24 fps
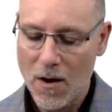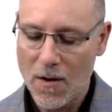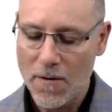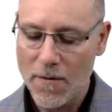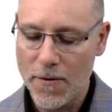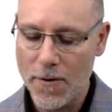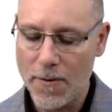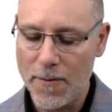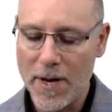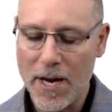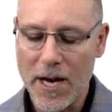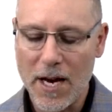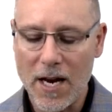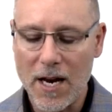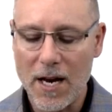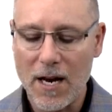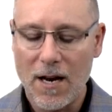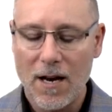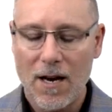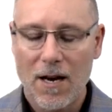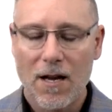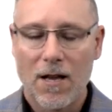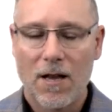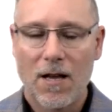For
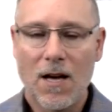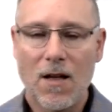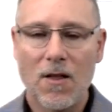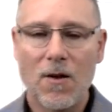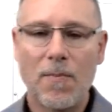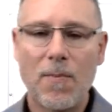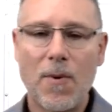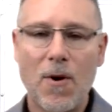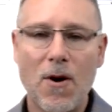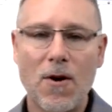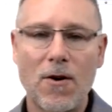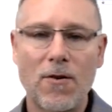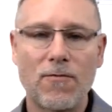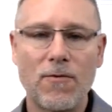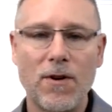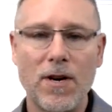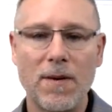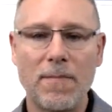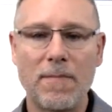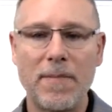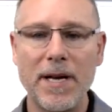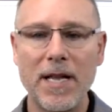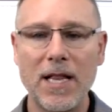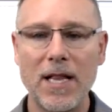me, the other part of
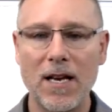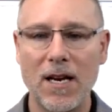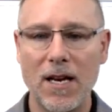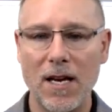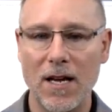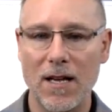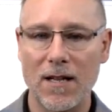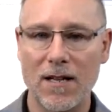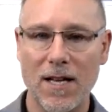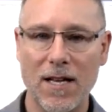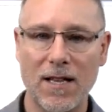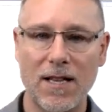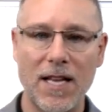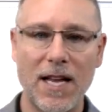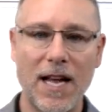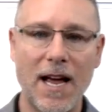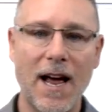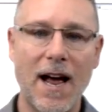readability is that the